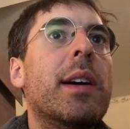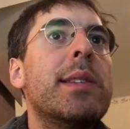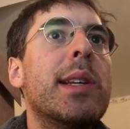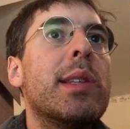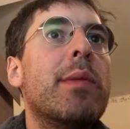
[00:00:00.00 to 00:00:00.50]

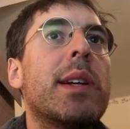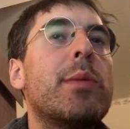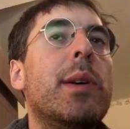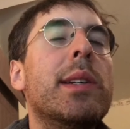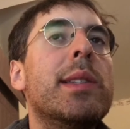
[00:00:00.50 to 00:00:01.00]
sets of
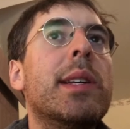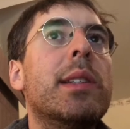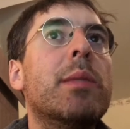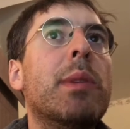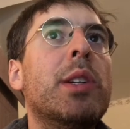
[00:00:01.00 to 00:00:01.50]
X, Y, and
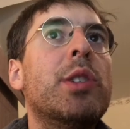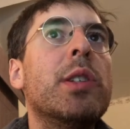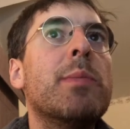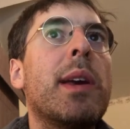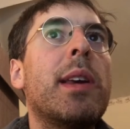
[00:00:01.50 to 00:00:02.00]
Z
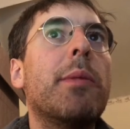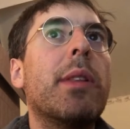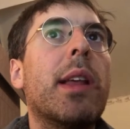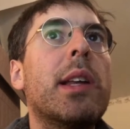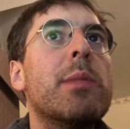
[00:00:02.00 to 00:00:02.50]
dimensions making
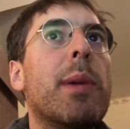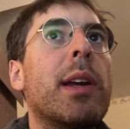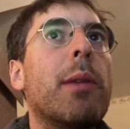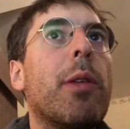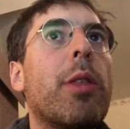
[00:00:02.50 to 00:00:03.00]
up the letters,
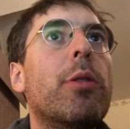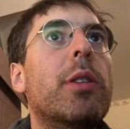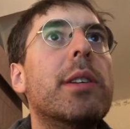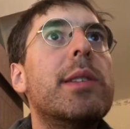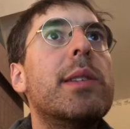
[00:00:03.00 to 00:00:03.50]
making up the
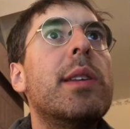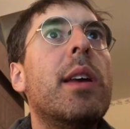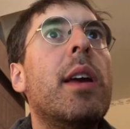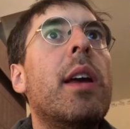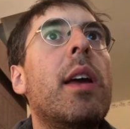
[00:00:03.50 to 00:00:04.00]
thoughts.
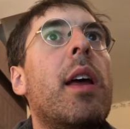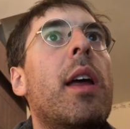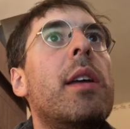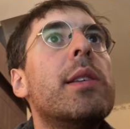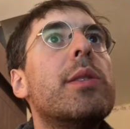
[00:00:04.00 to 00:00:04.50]

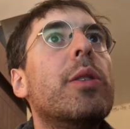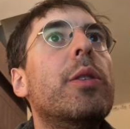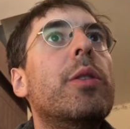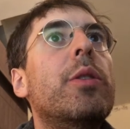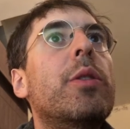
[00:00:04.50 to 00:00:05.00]

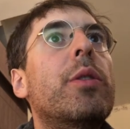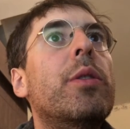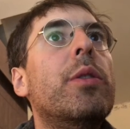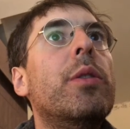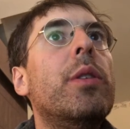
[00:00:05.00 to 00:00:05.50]

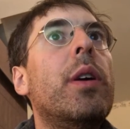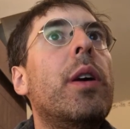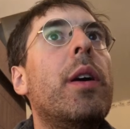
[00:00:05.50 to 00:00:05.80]
So